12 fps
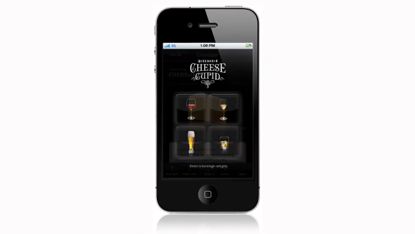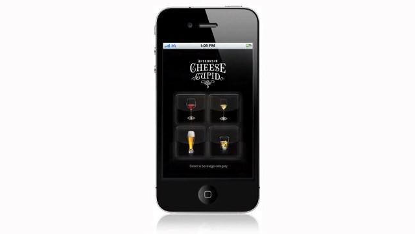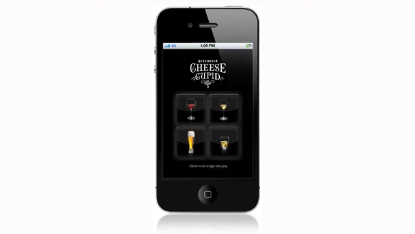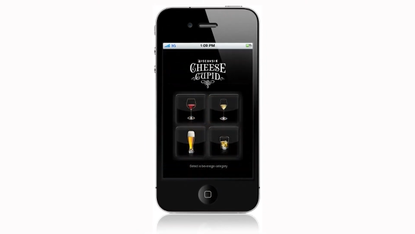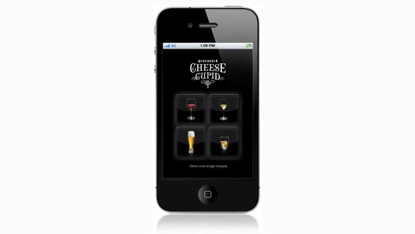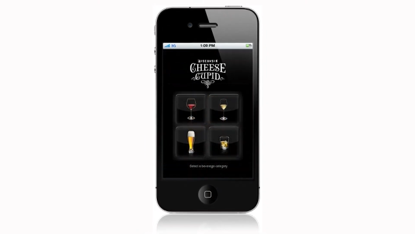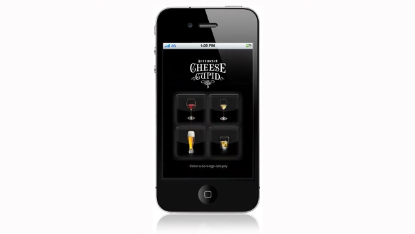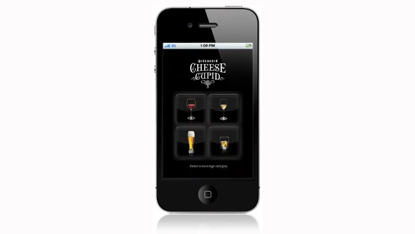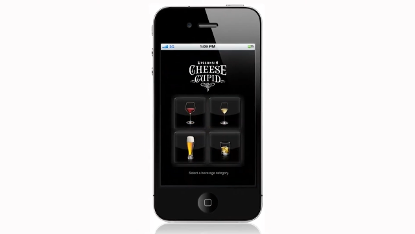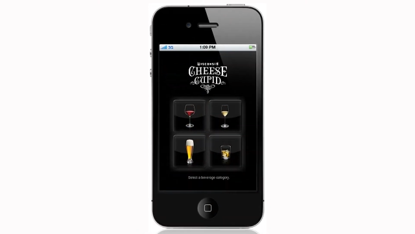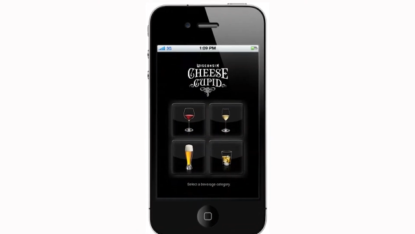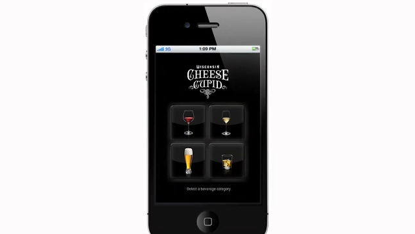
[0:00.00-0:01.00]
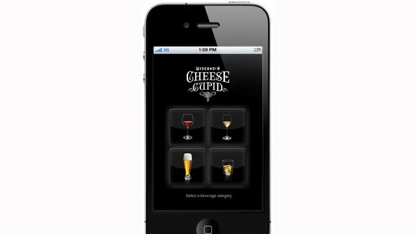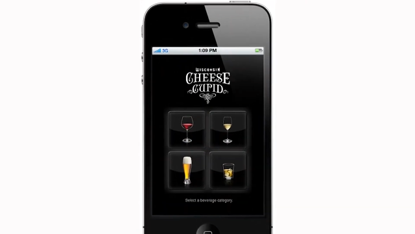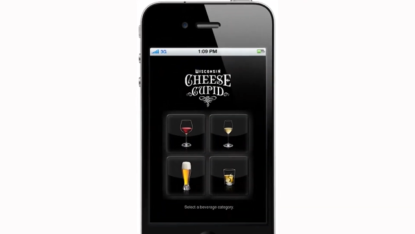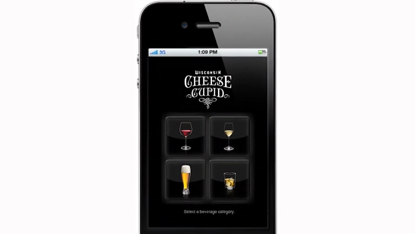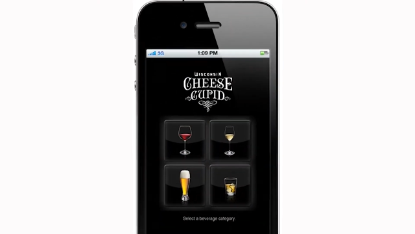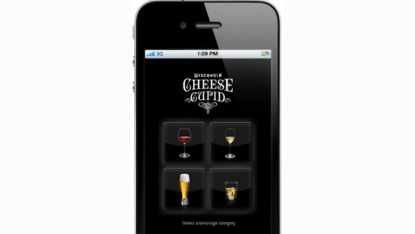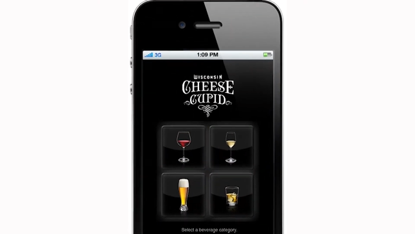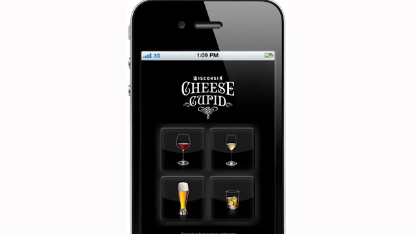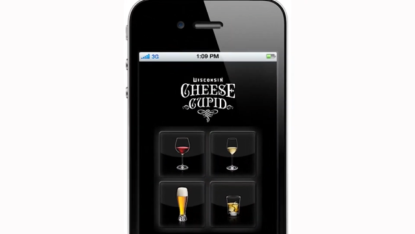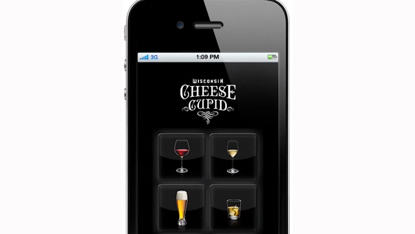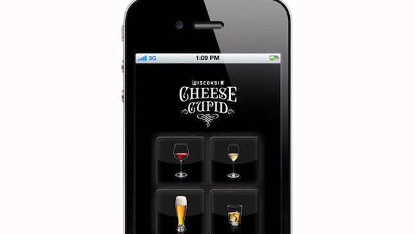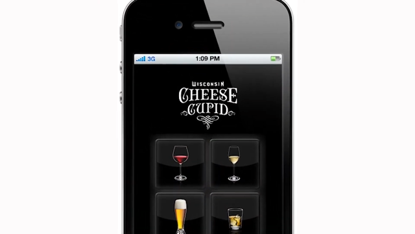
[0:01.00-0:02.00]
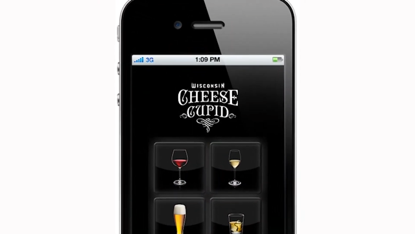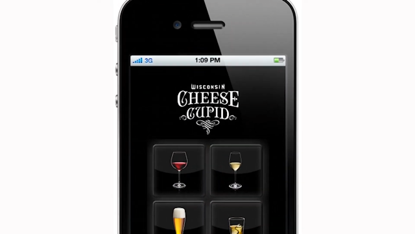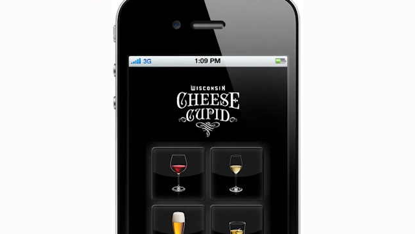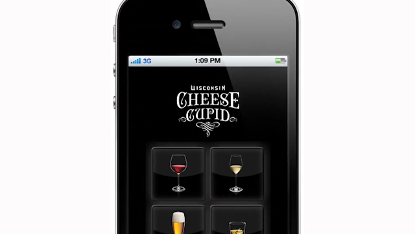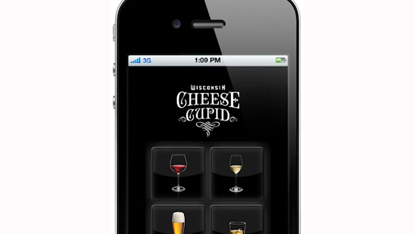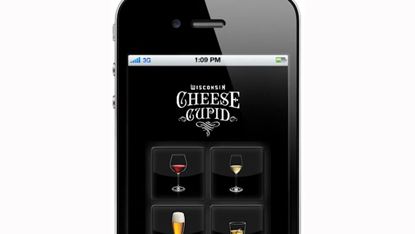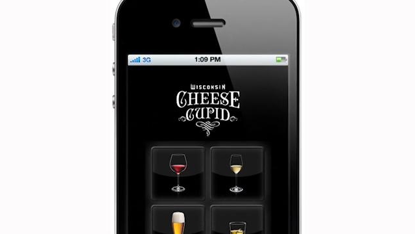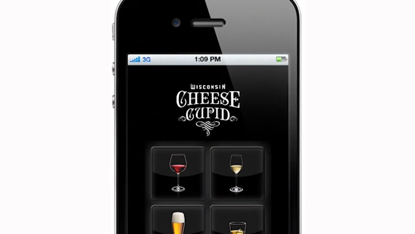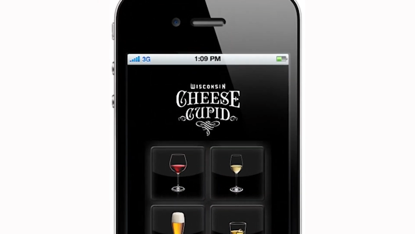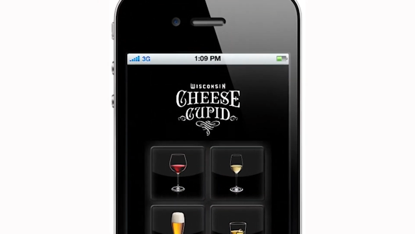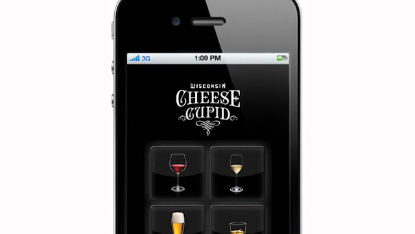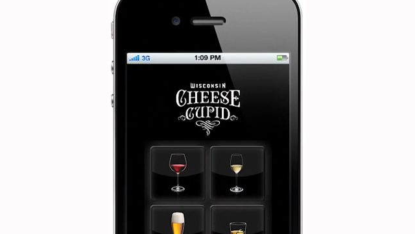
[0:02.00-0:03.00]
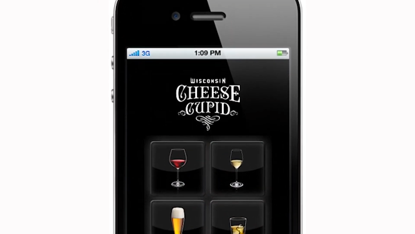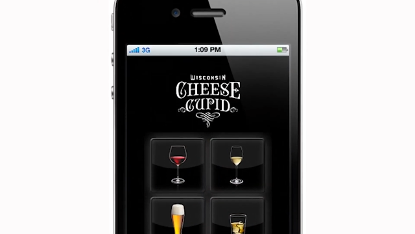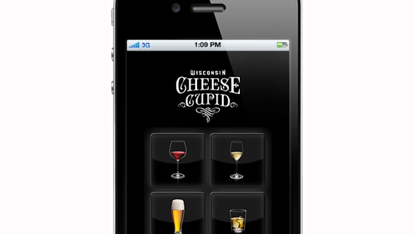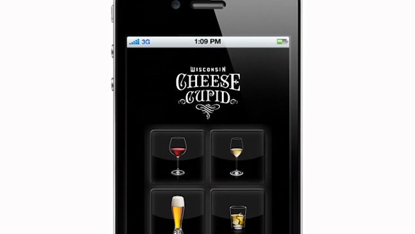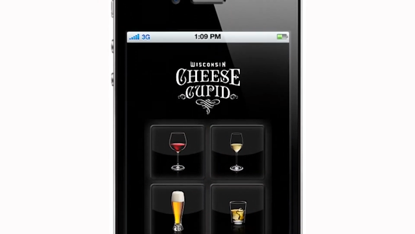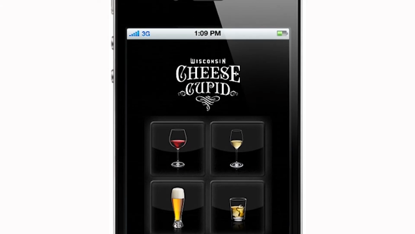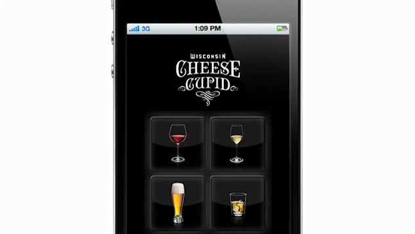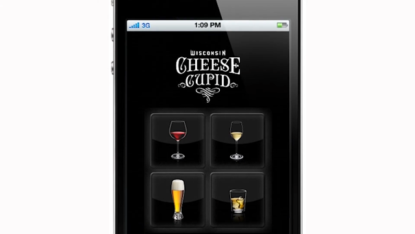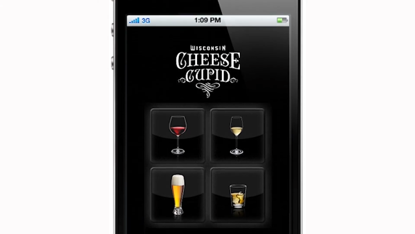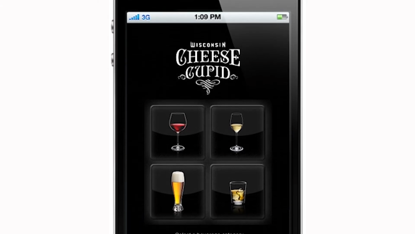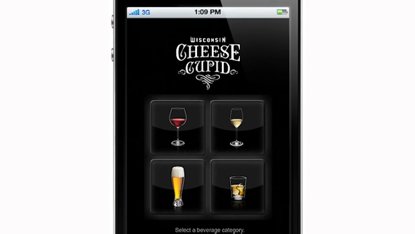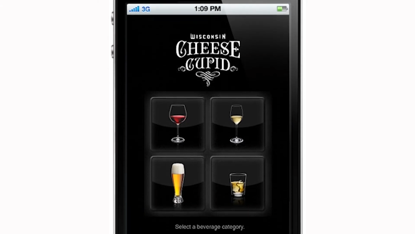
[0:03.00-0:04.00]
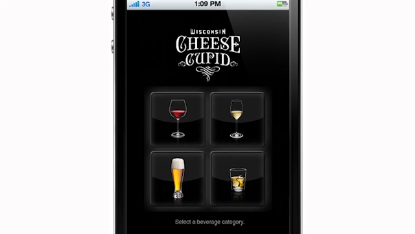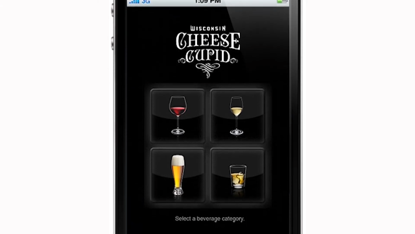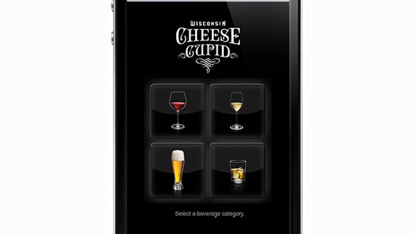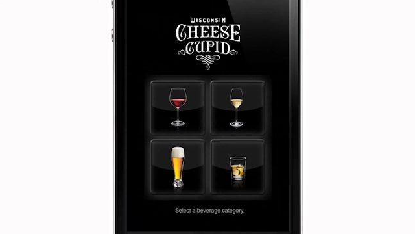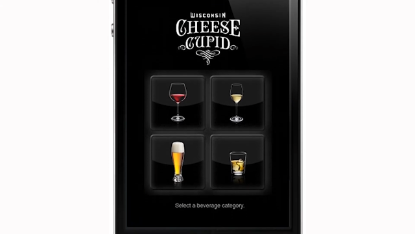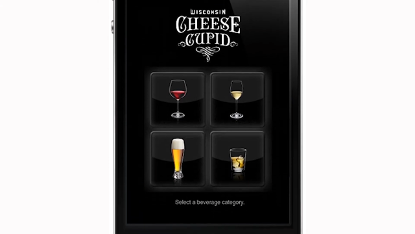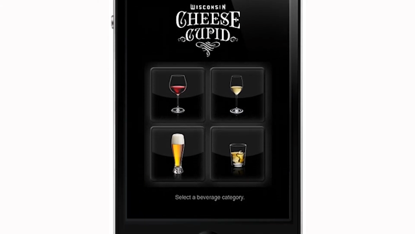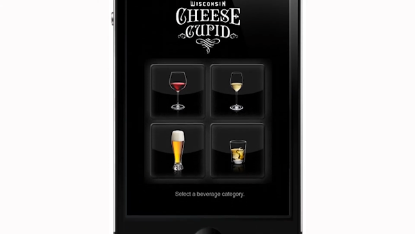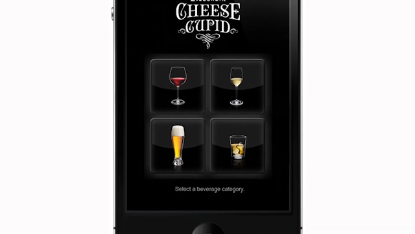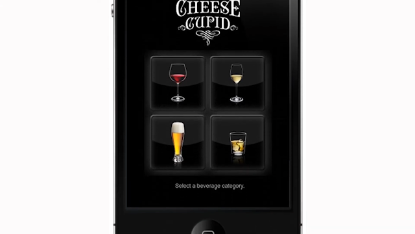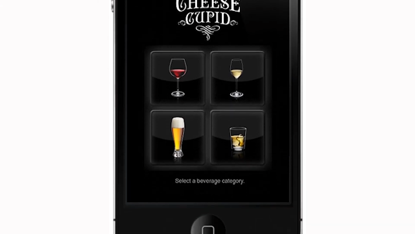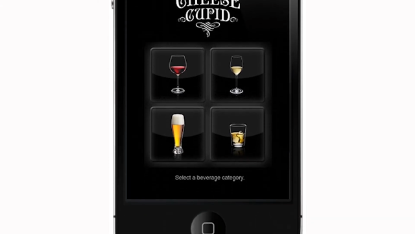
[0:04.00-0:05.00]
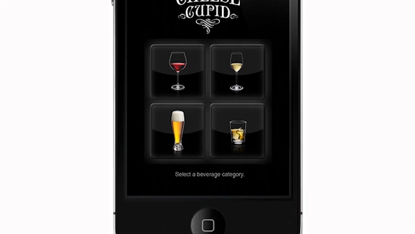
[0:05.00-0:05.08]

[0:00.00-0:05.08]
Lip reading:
(no speaker visible)